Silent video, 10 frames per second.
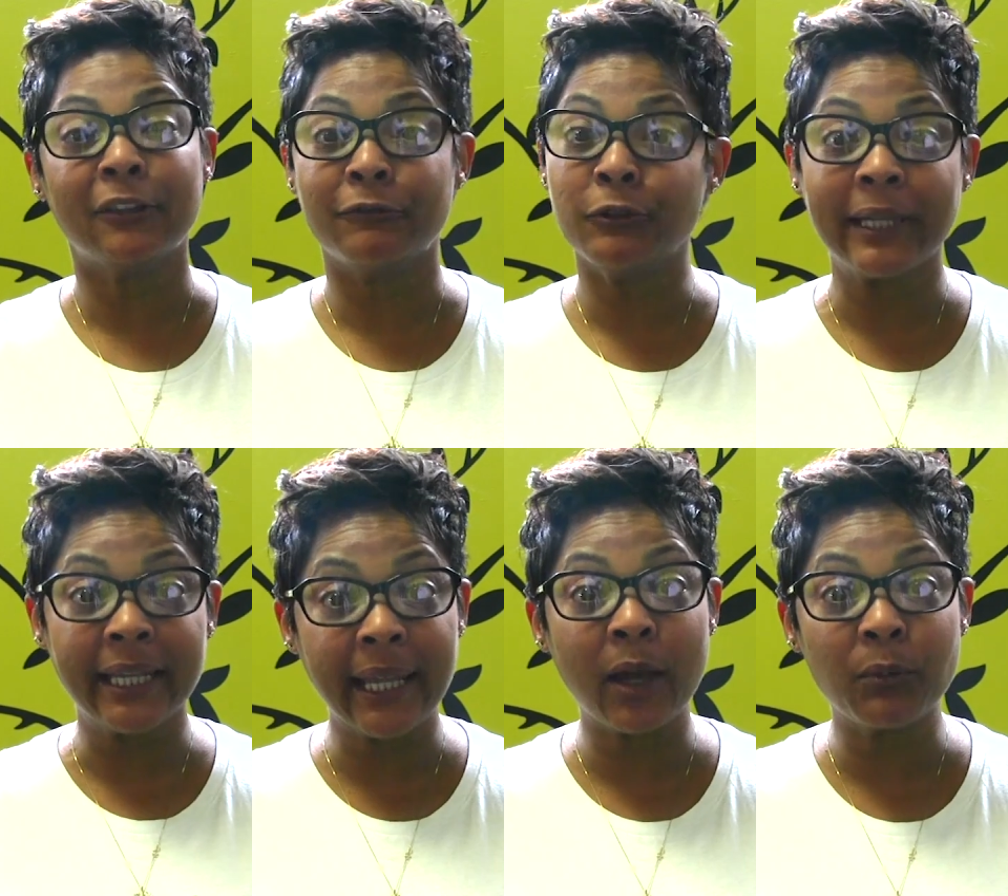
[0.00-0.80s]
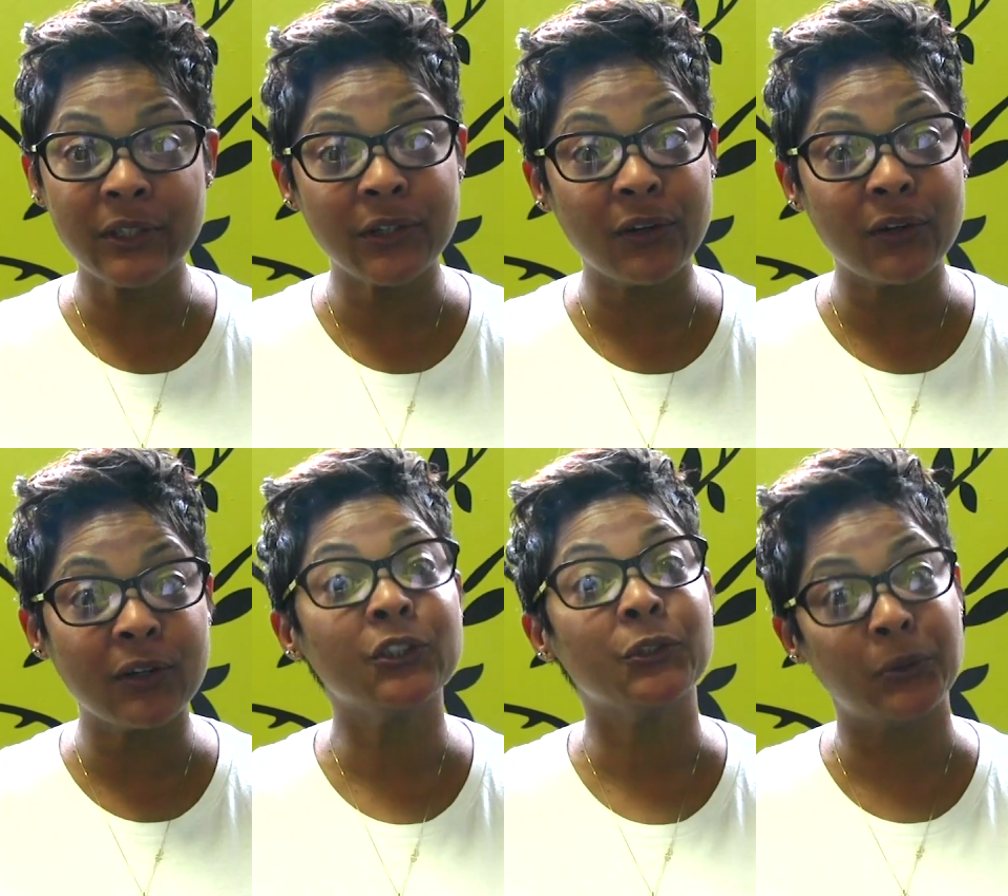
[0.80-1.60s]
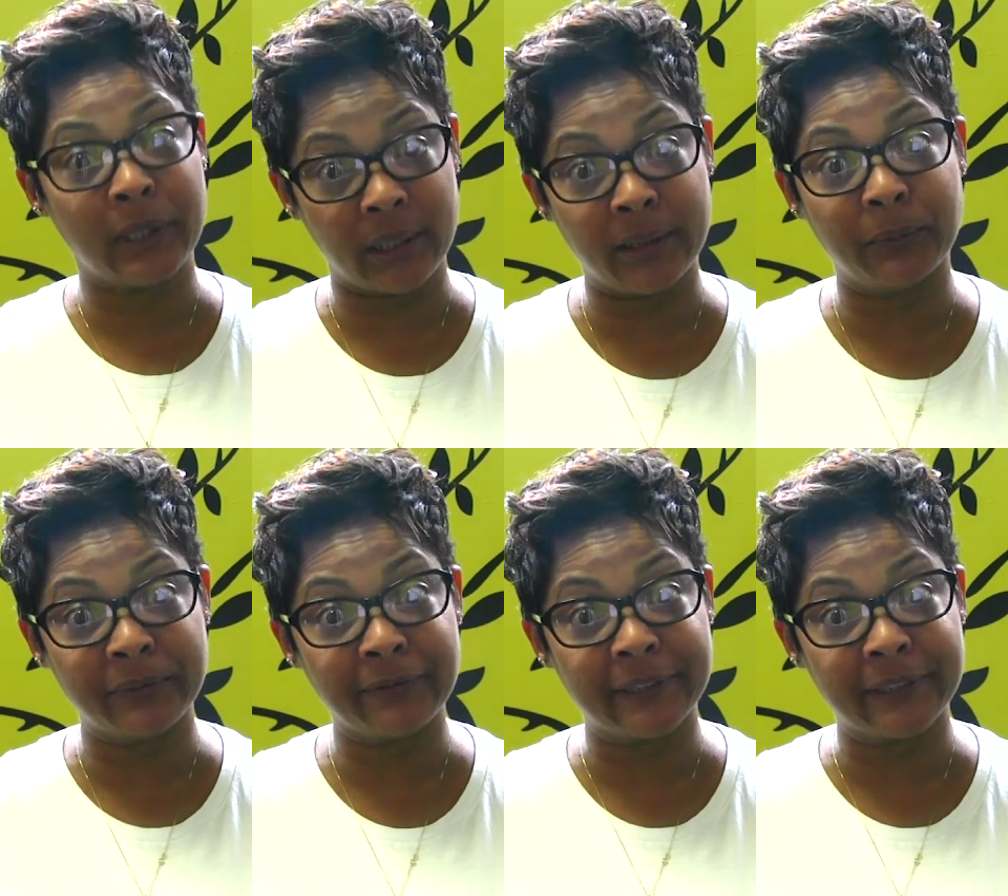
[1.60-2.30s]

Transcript: If you lay down with dogs, you'll get up with